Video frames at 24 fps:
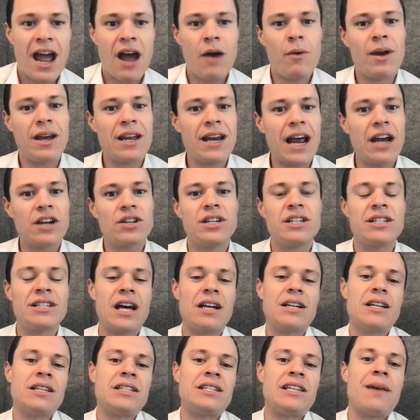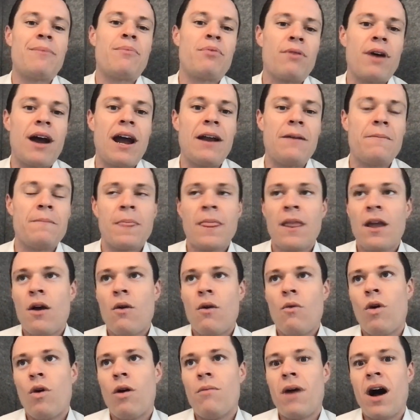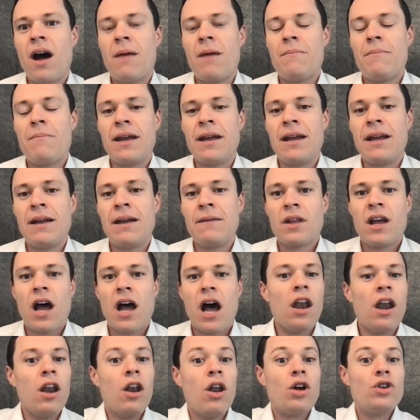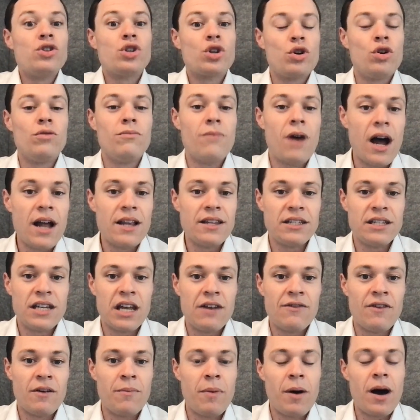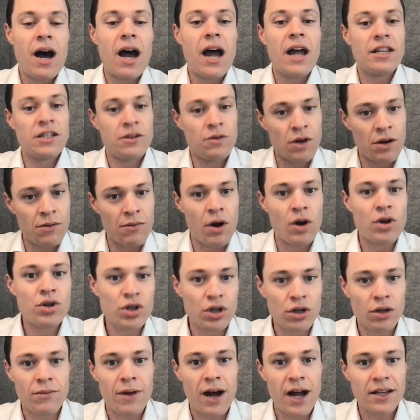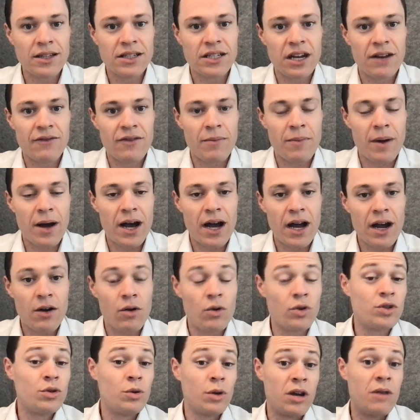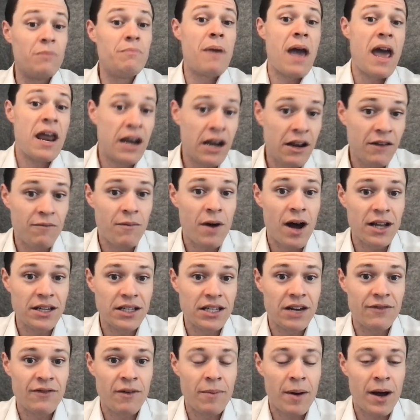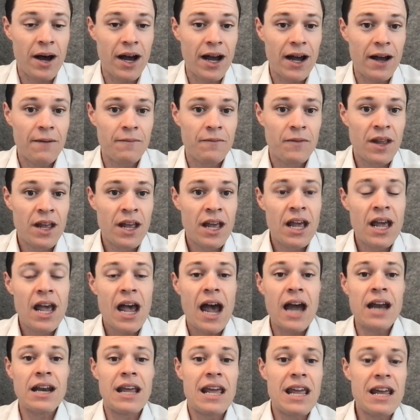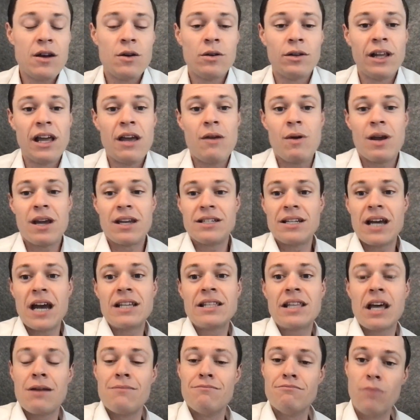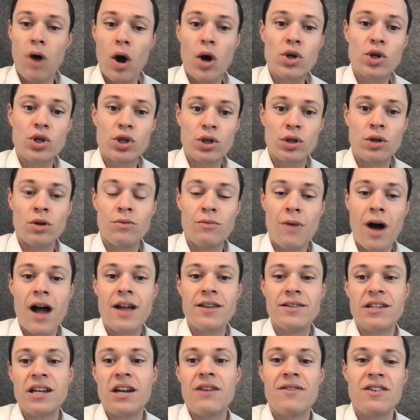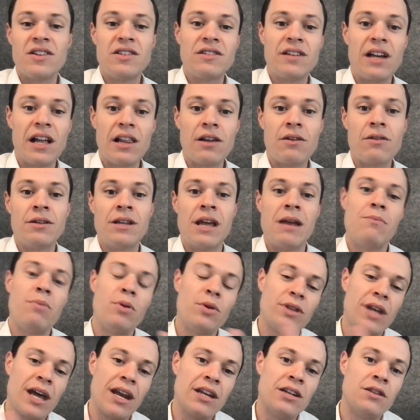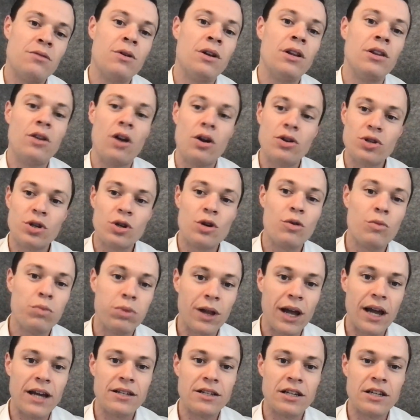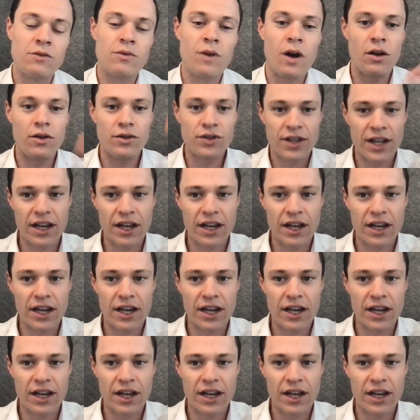And we can actually start to separate what might be a logical mindset of a buyer to an emotional mindset of a buyer, or to a competitive mindset of a buyer. And equally, we can take that emotional mindset of a seller and then put that into a logical place as well.